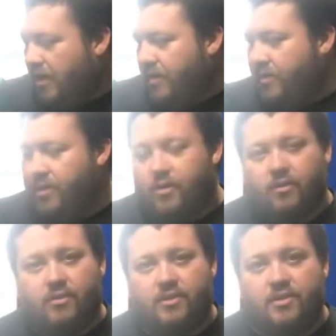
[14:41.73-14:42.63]
I don't
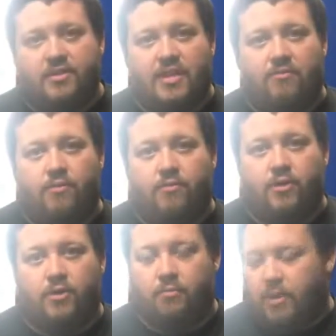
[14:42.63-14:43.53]
know, to save the
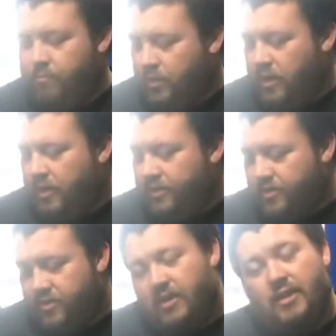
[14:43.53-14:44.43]
room I'd probably
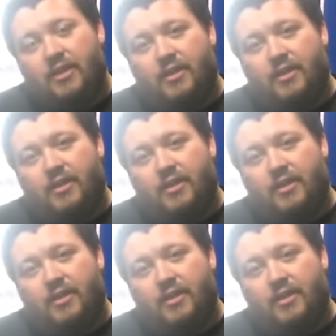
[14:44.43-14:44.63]
just